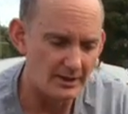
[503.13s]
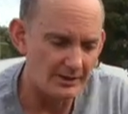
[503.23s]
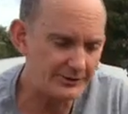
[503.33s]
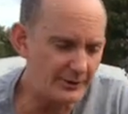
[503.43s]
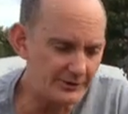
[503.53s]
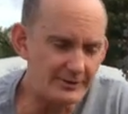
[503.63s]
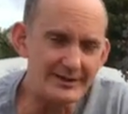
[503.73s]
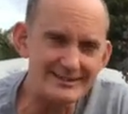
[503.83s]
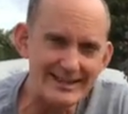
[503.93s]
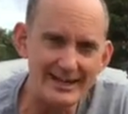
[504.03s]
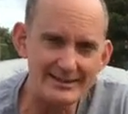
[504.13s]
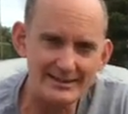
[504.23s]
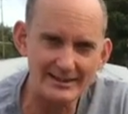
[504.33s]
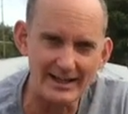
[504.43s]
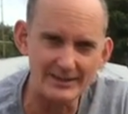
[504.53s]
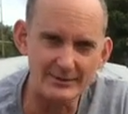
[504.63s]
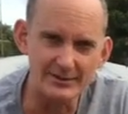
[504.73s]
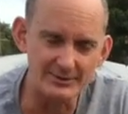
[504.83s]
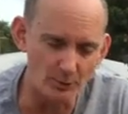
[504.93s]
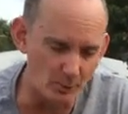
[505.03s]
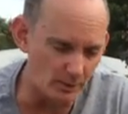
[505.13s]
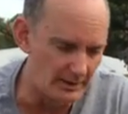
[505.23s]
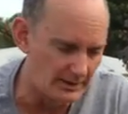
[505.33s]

Our soils are very sandy, clay is very small.